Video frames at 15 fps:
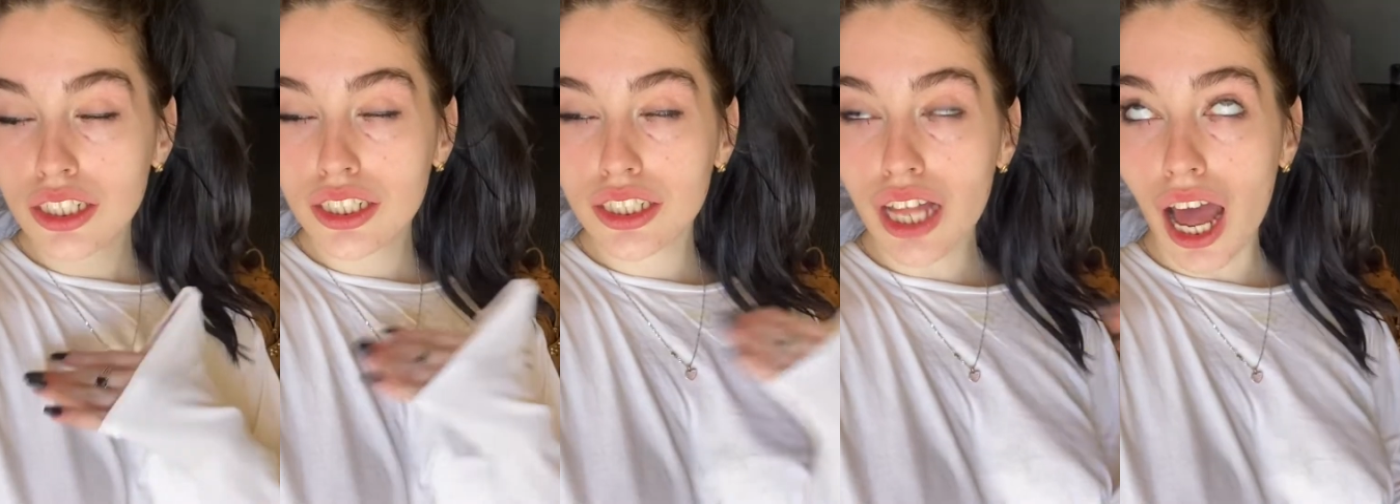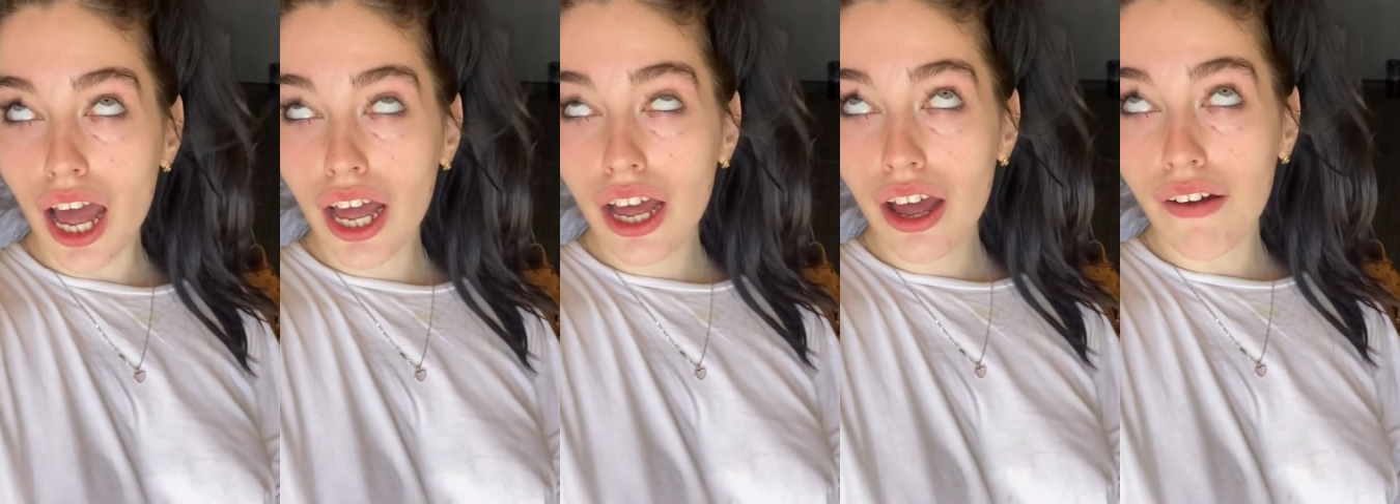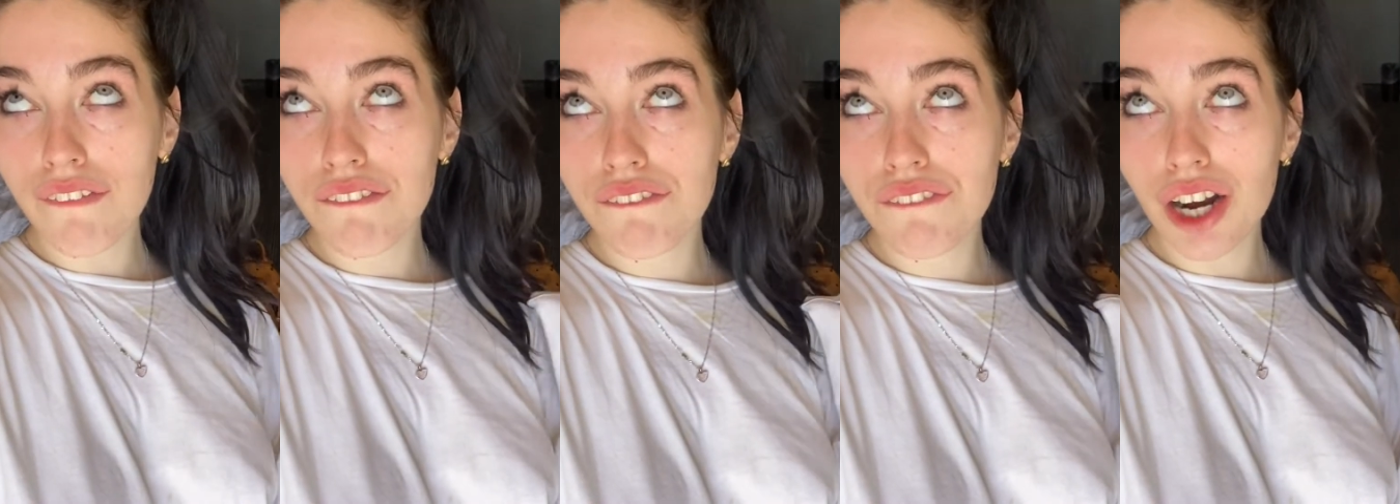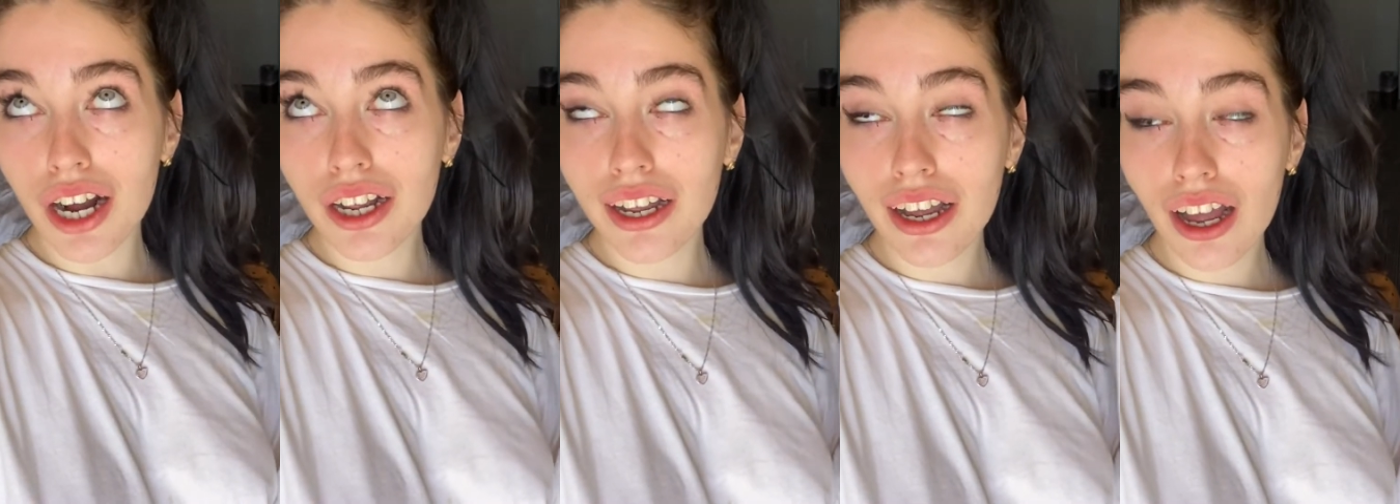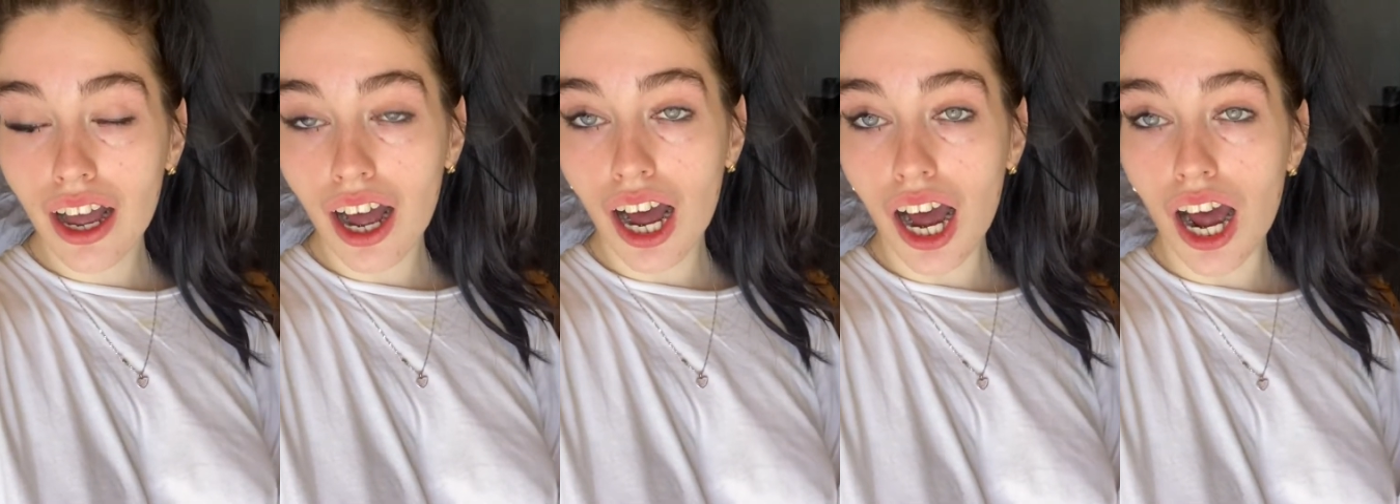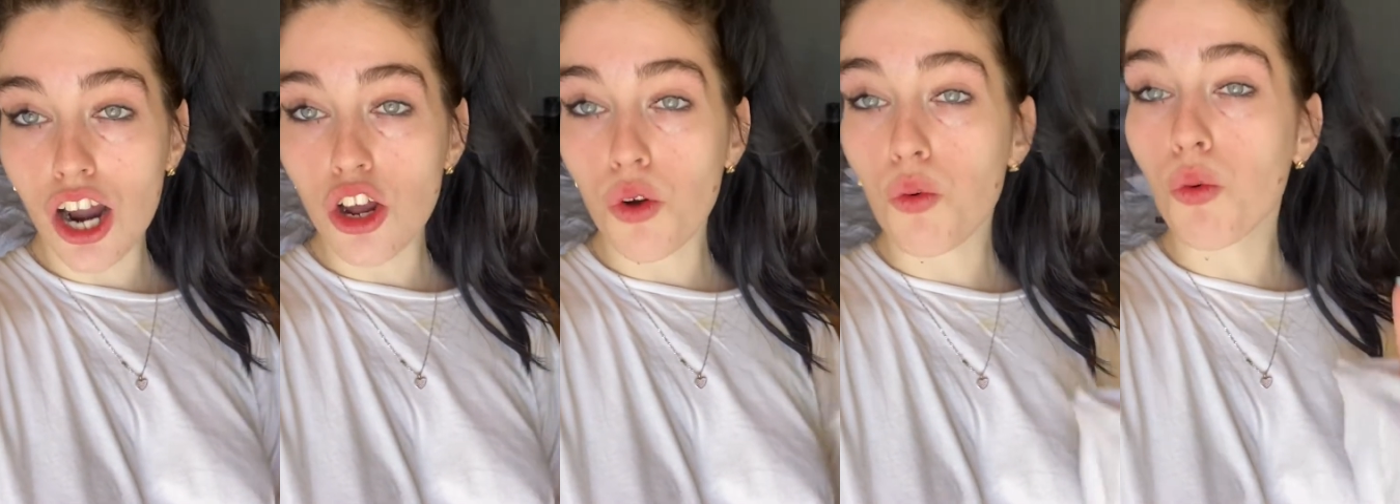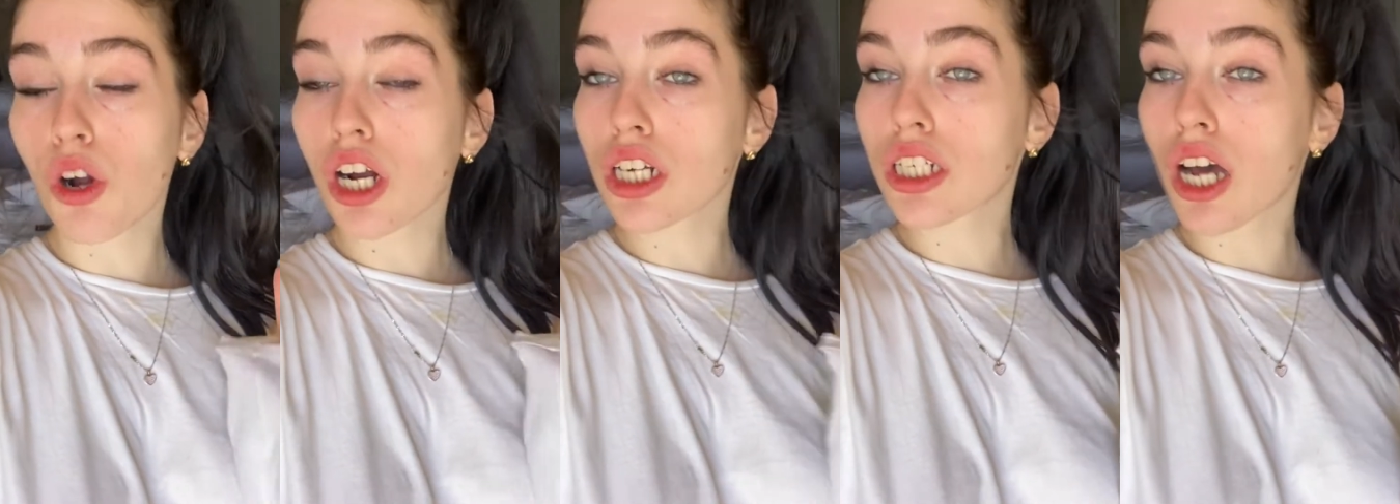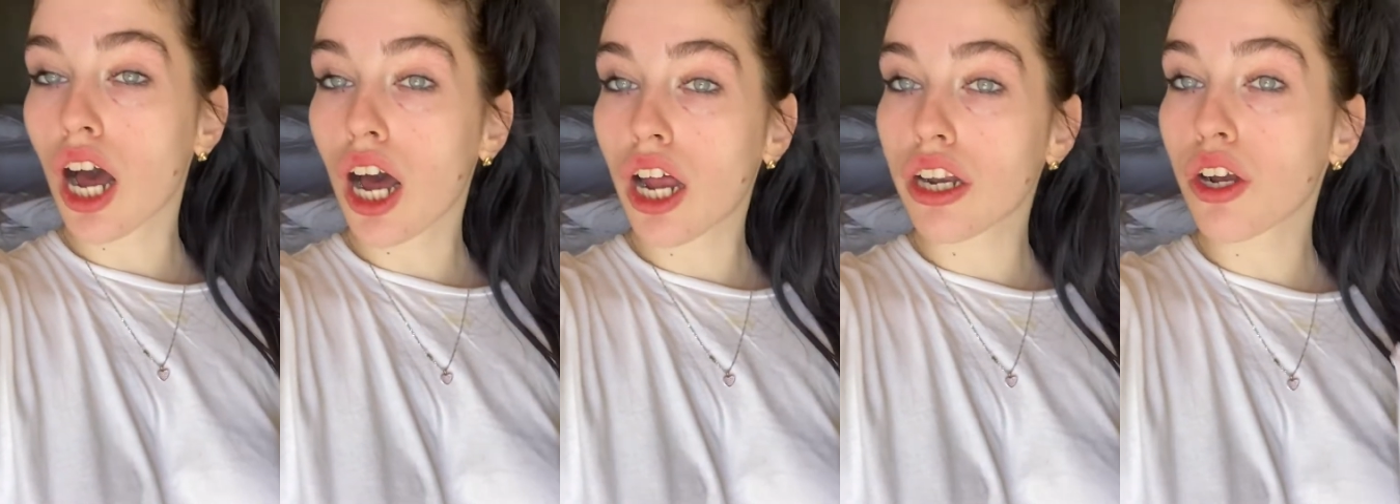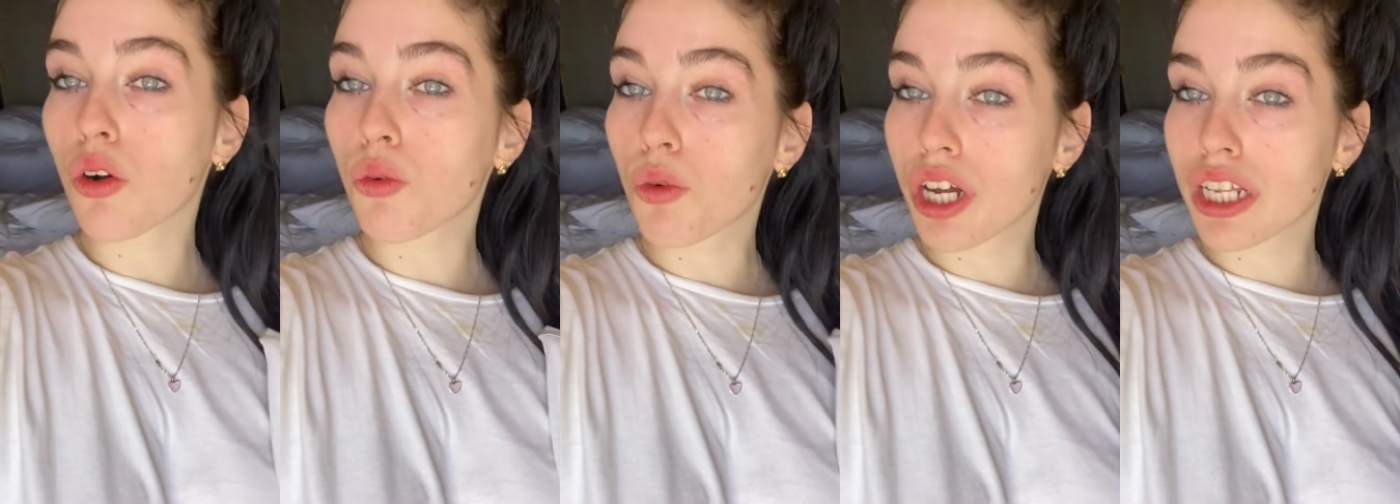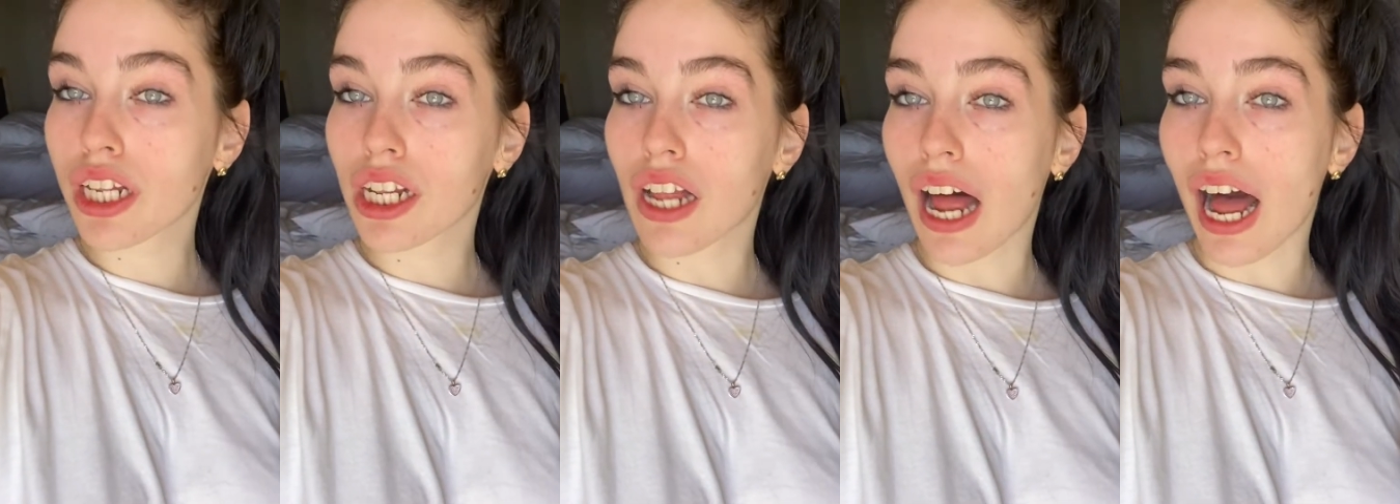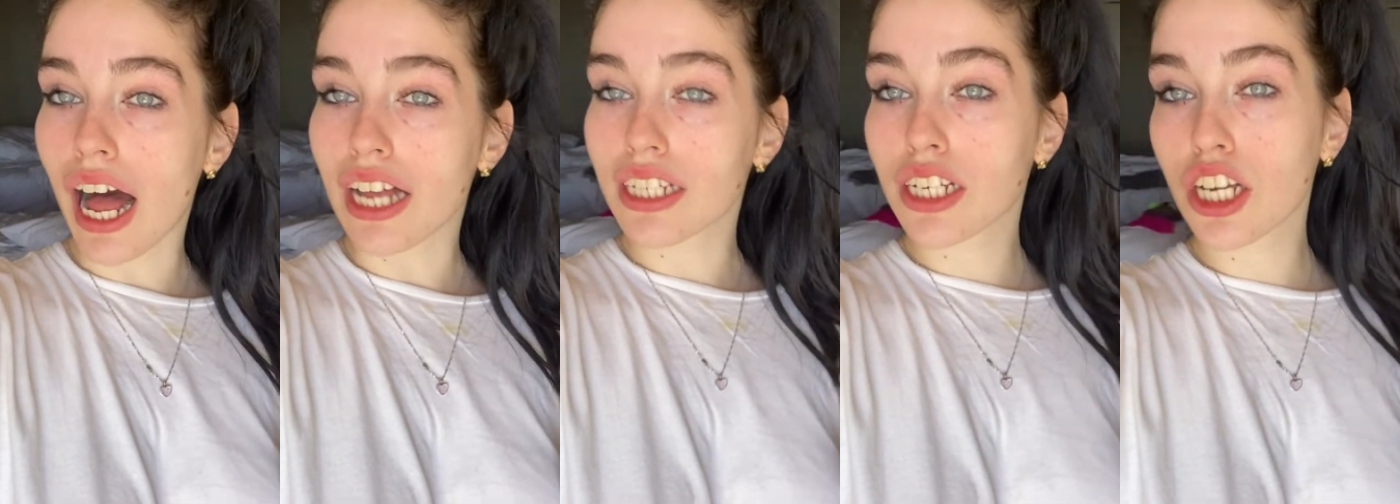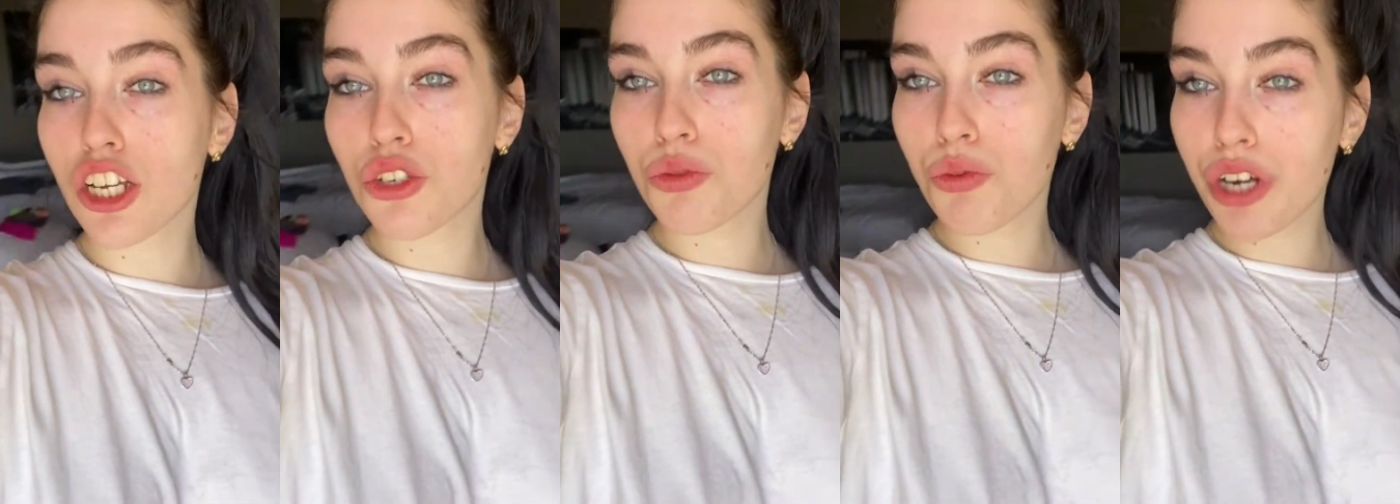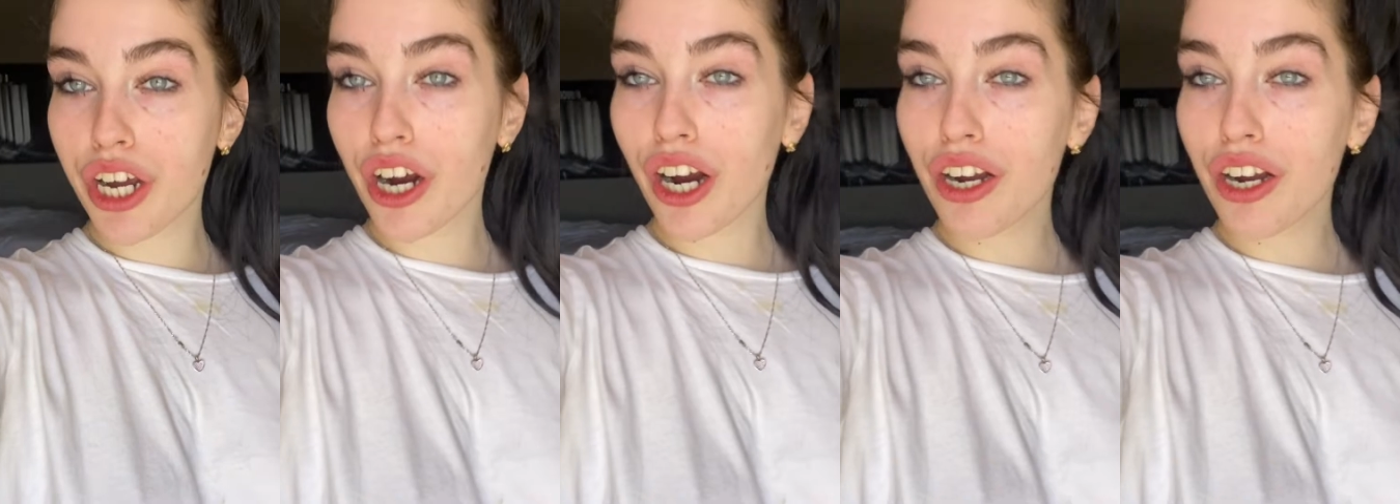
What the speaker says: Thank fucking God we're done with class because we're